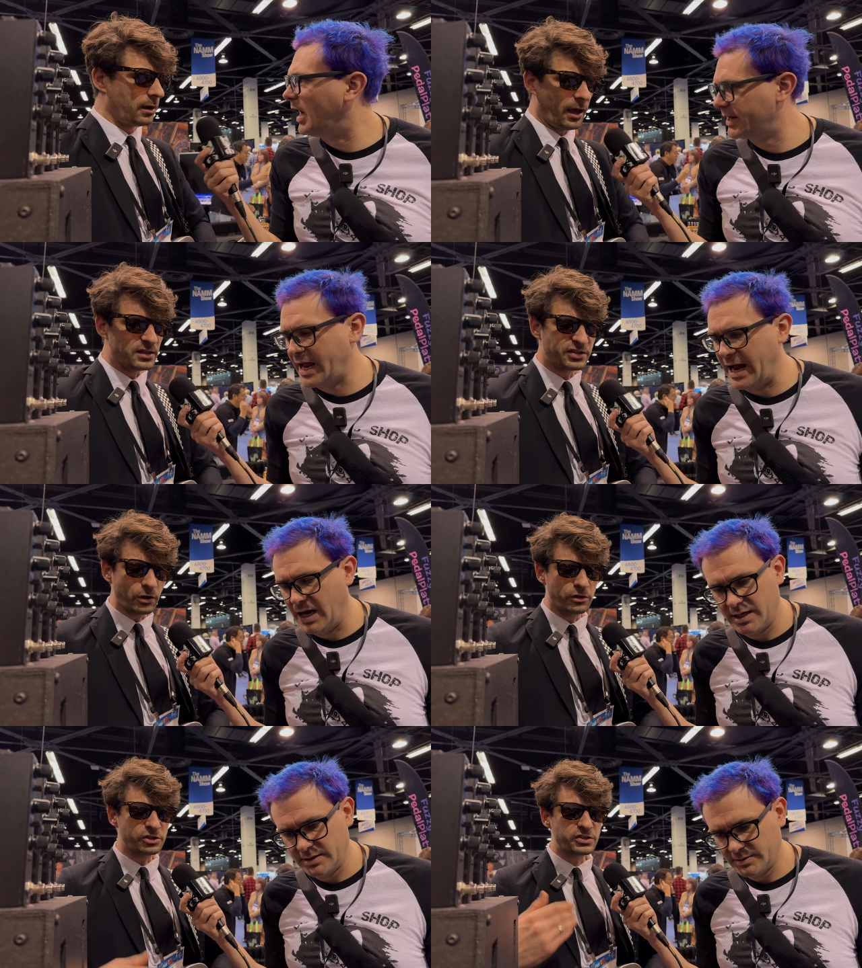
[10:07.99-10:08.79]
Speaker 1: And yeah. so
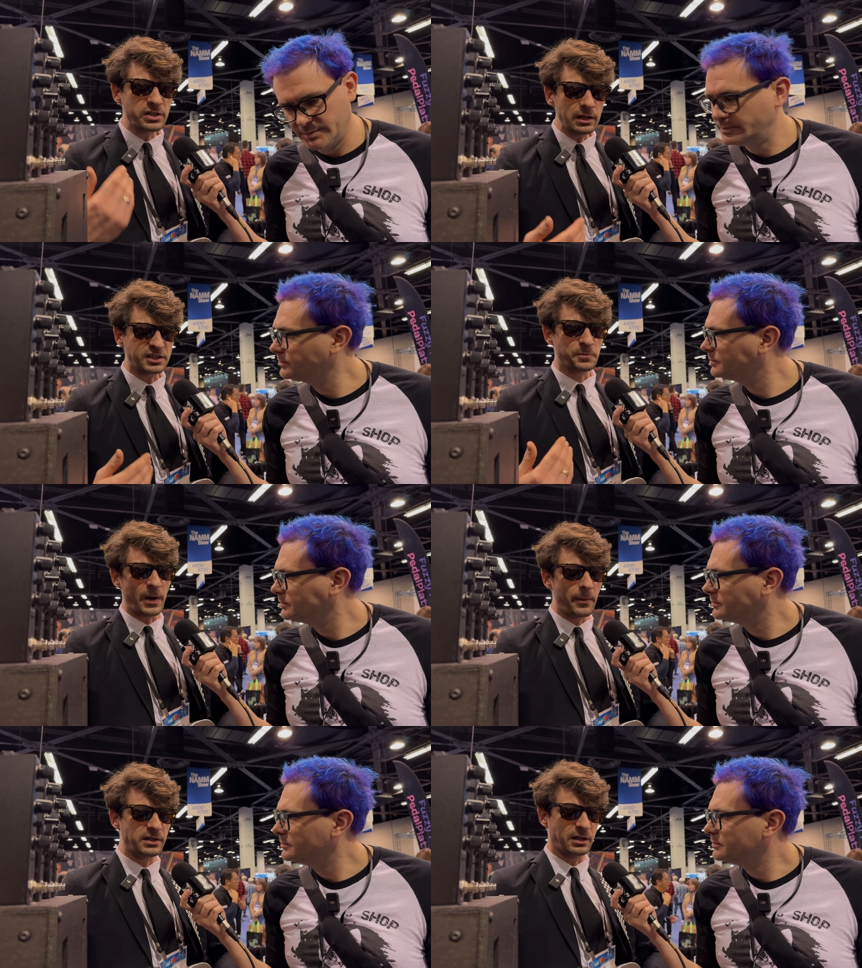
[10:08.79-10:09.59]
you're still
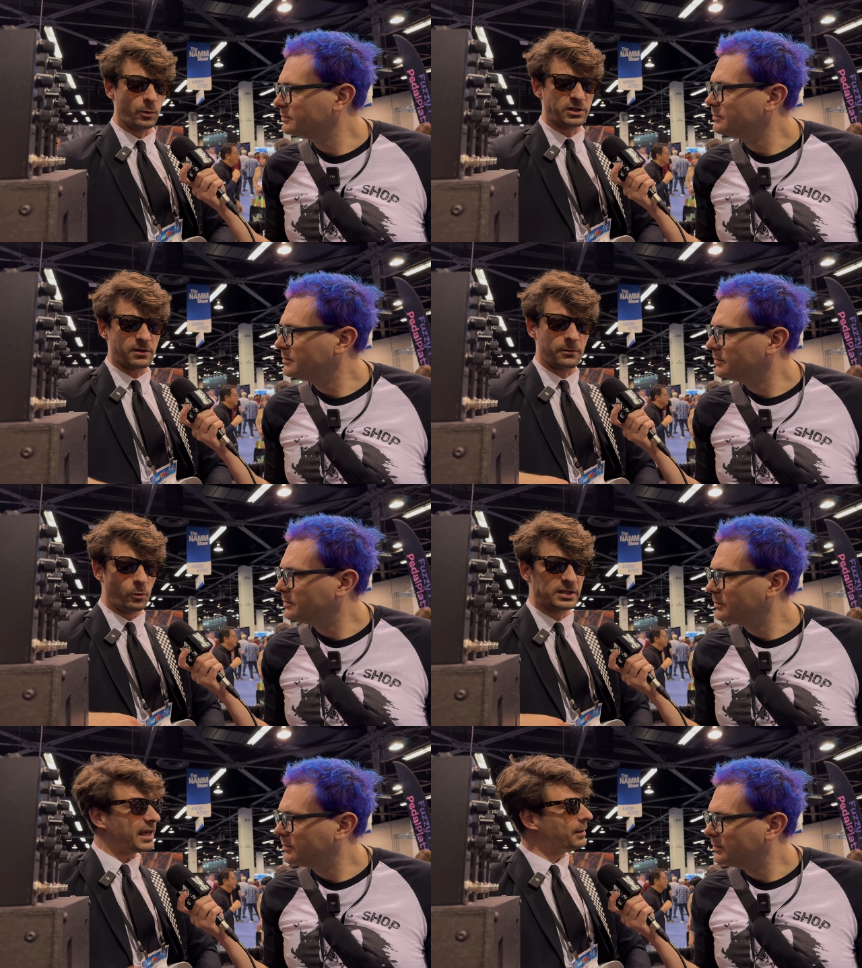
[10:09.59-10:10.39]
experimenting with with
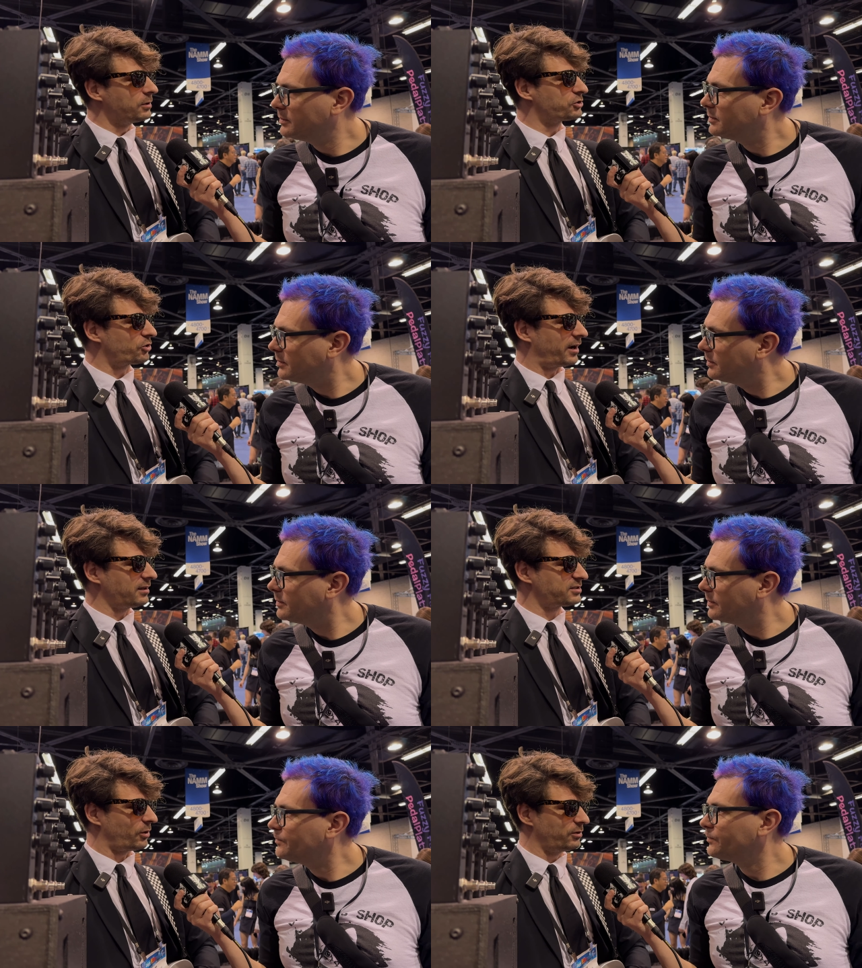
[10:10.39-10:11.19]
cables, right?
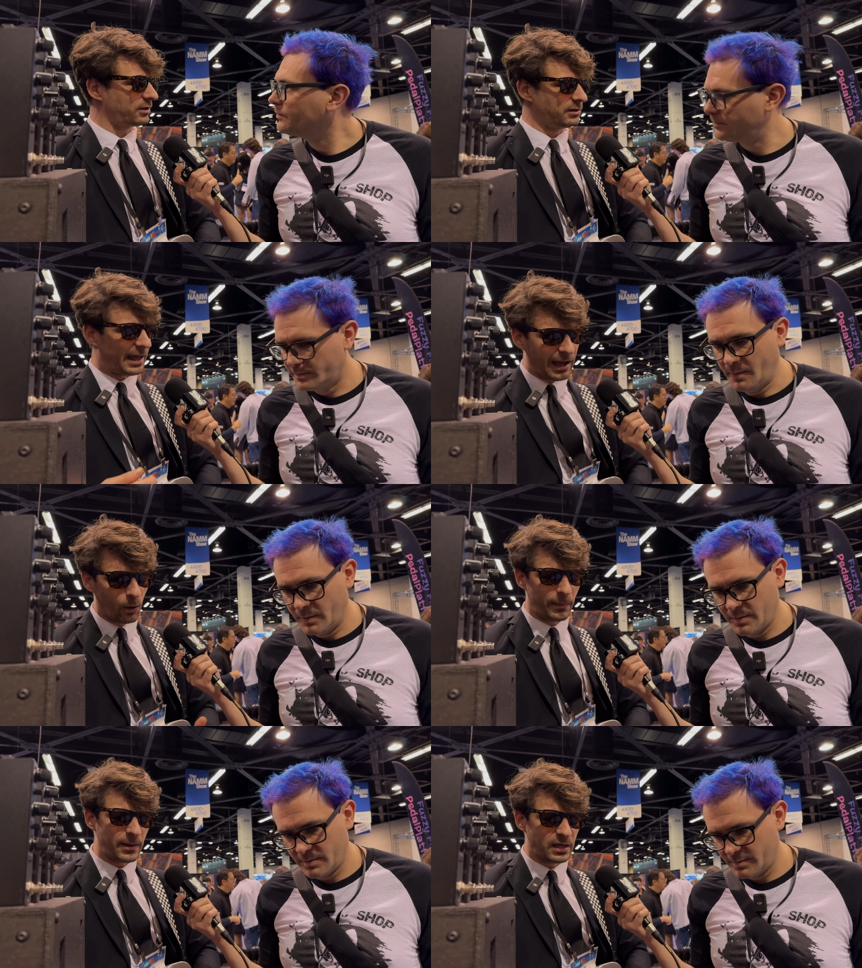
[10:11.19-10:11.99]
So now
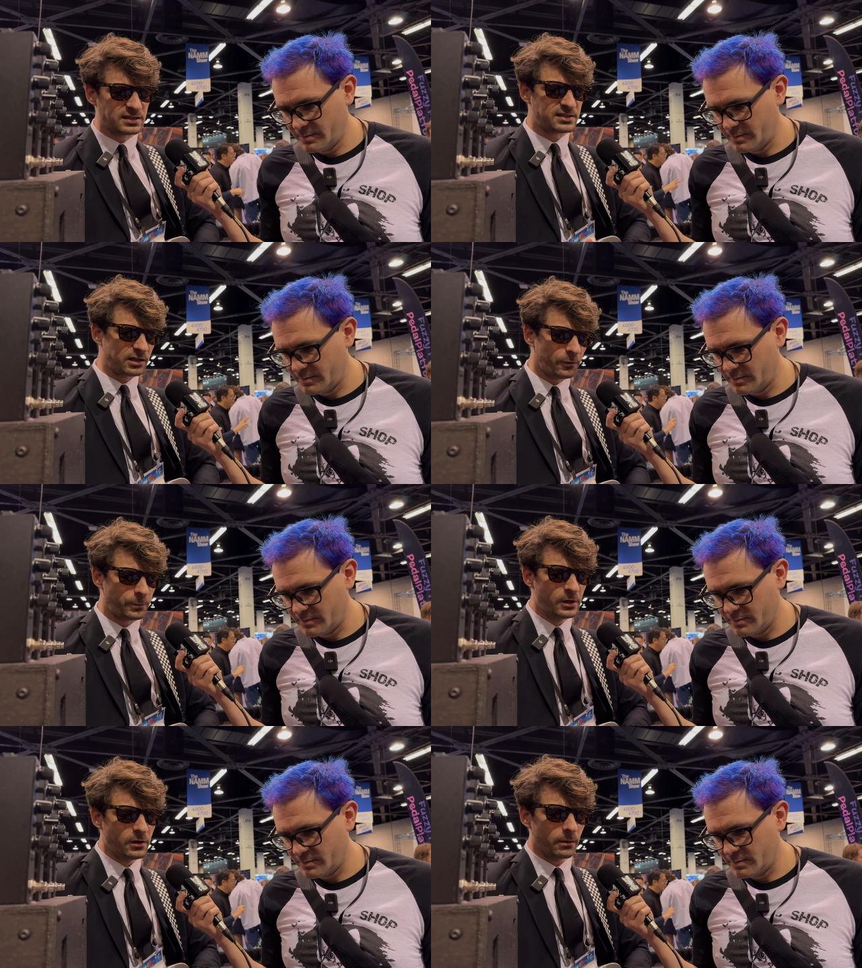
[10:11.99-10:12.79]
maybe instead of
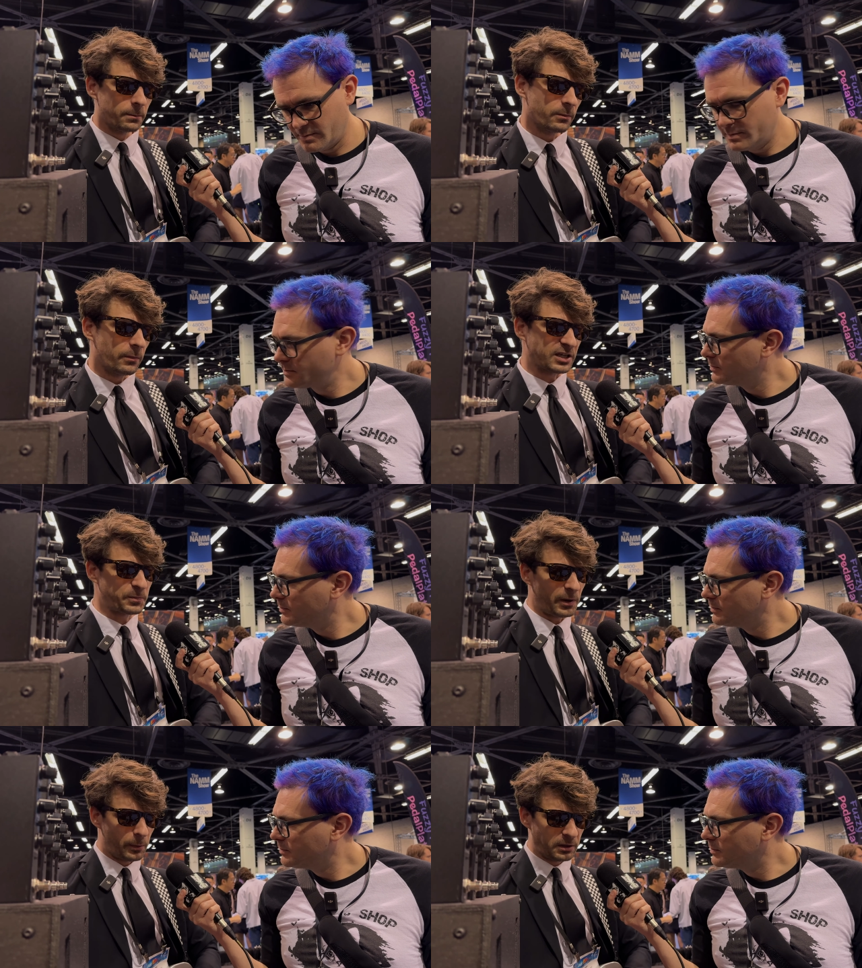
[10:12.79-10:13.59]

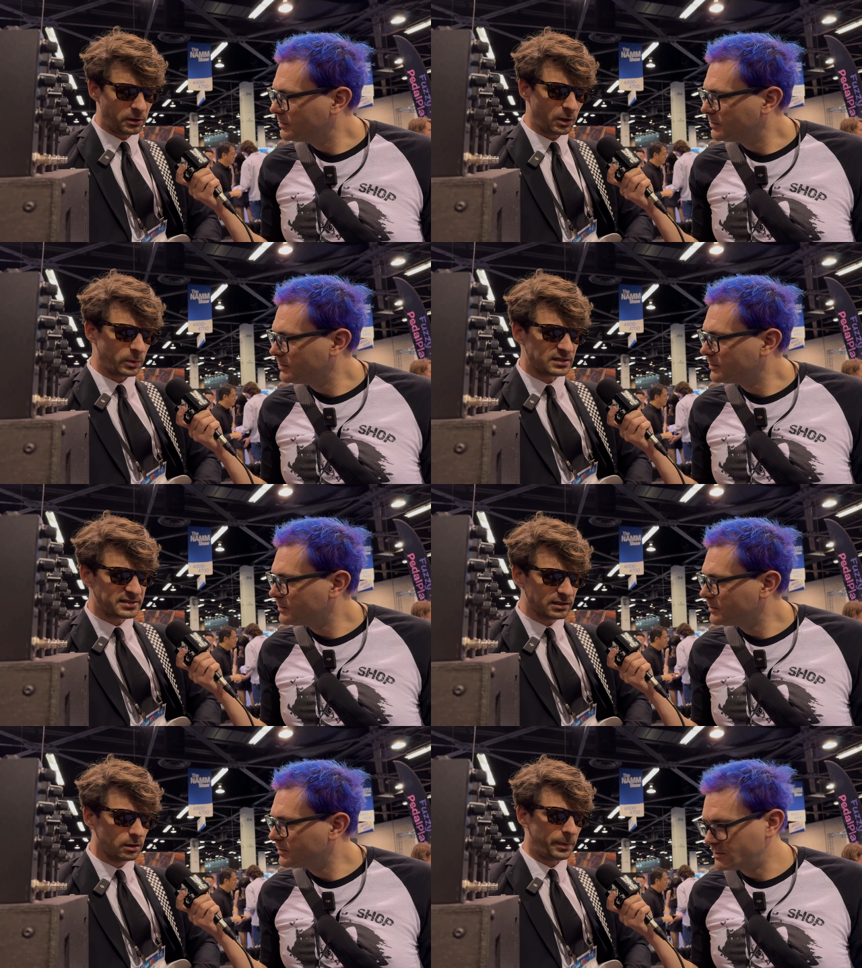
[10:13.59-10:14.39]
experimenting with a
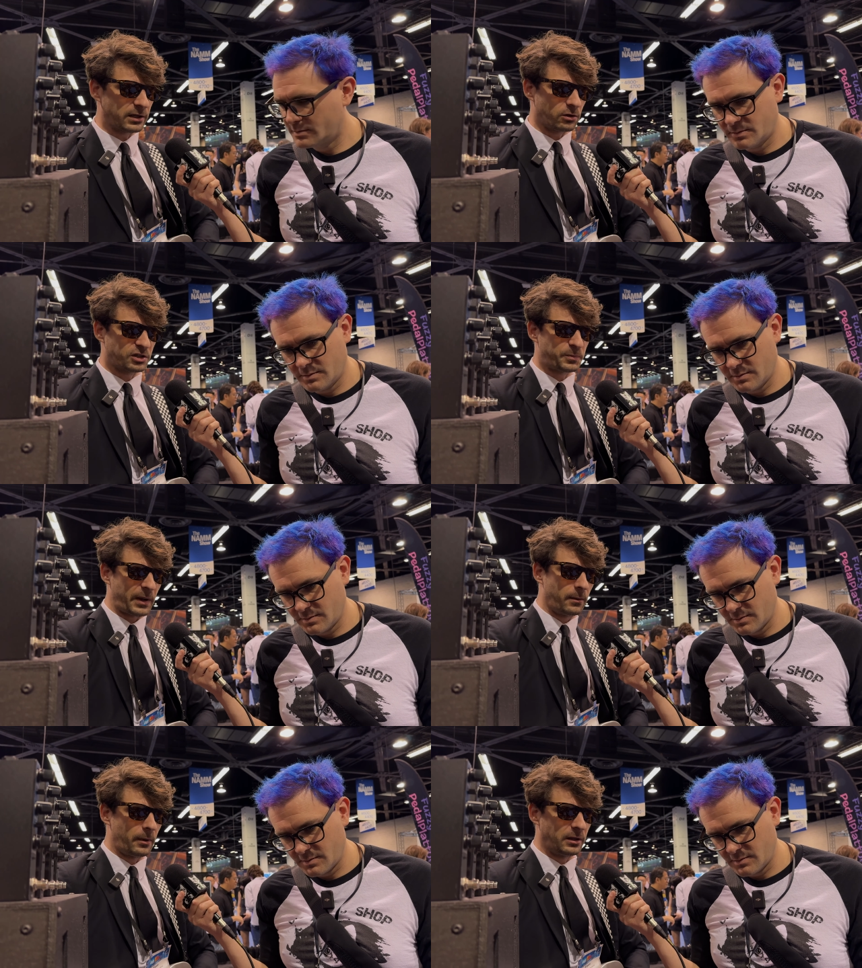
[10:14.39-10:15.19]
signal pad, you're
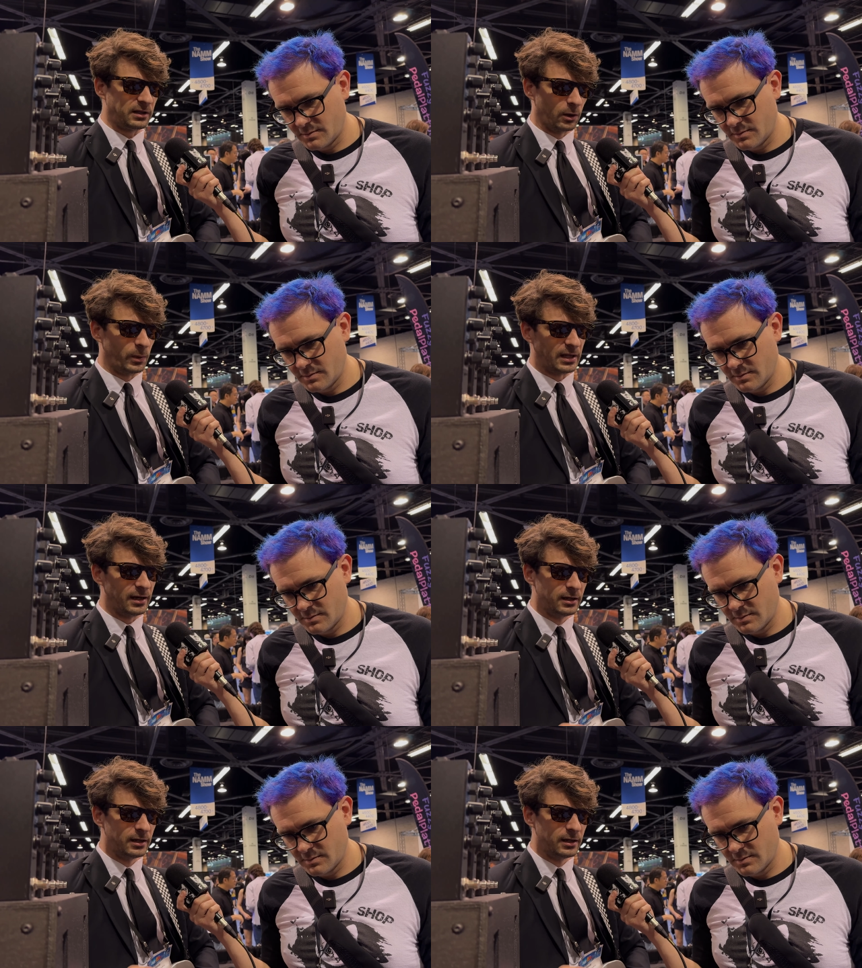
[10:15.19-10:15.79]
experimenting with a,